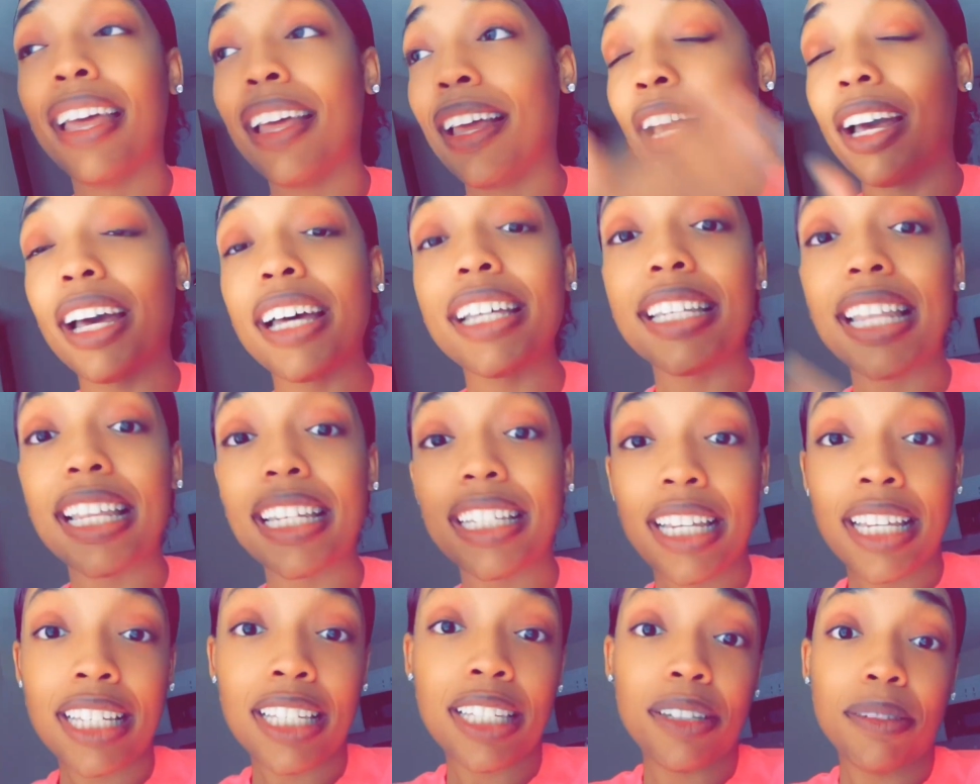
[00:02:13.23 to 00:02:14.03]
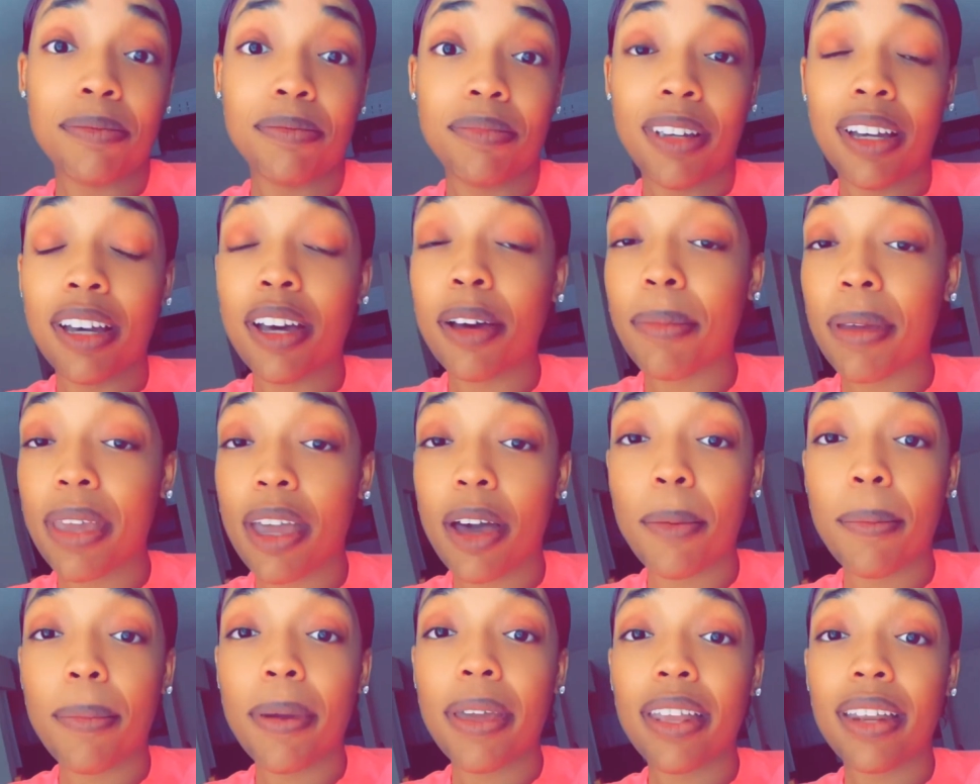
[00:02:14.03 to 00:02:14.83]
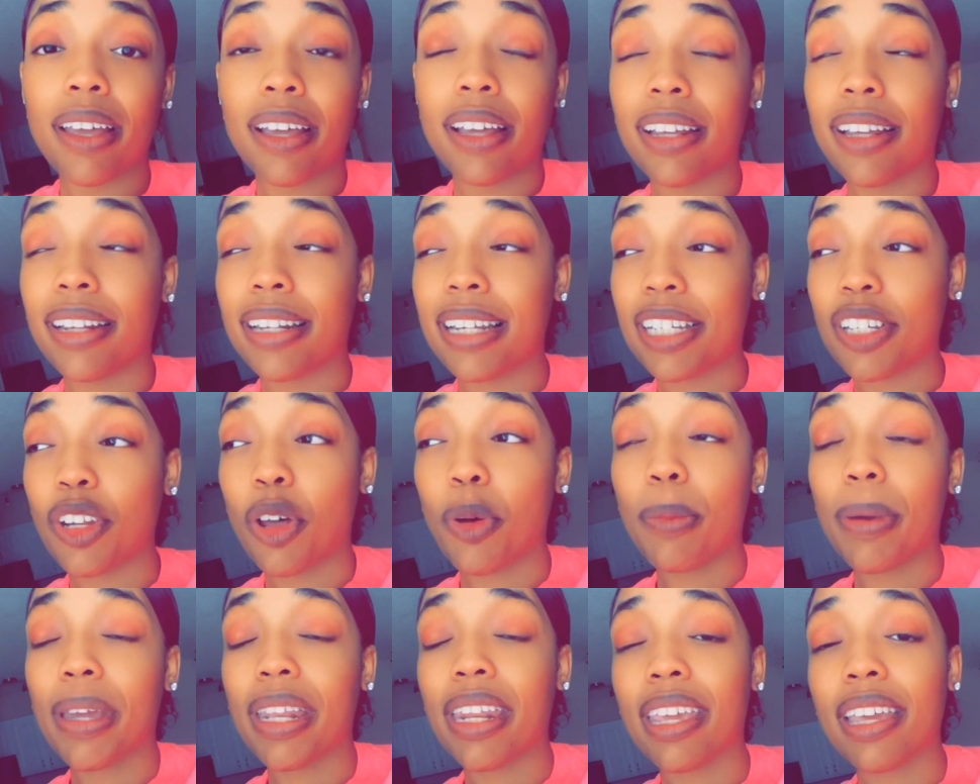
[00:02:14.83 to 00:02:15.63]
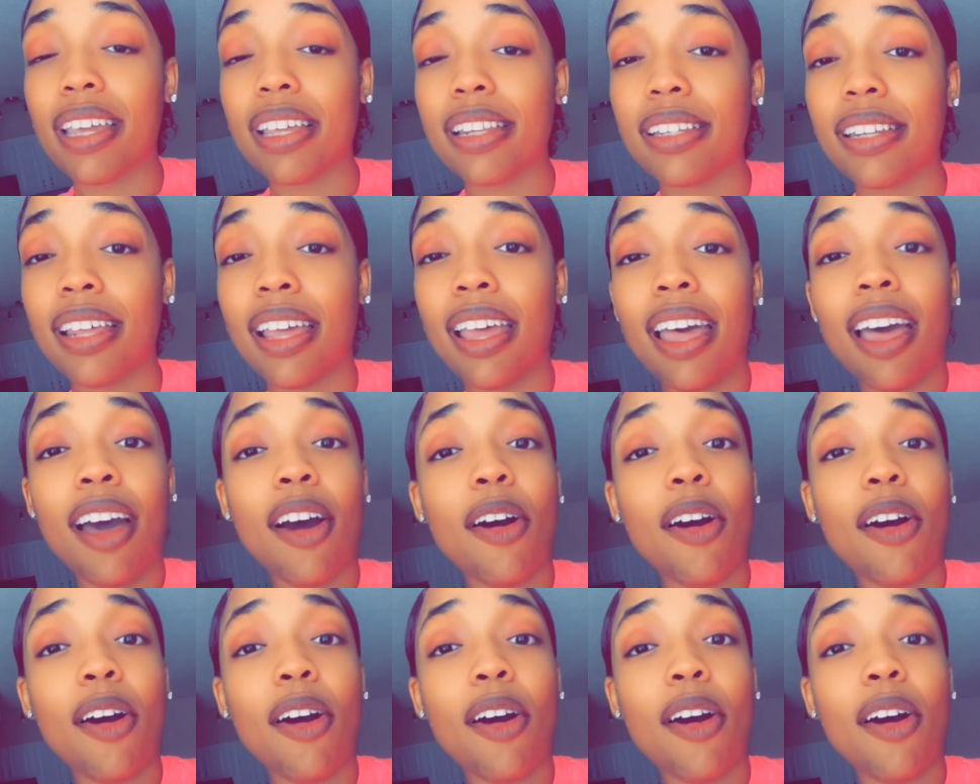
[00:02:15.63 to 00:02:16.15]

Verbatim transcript: because it could be obe- uh, disobedience,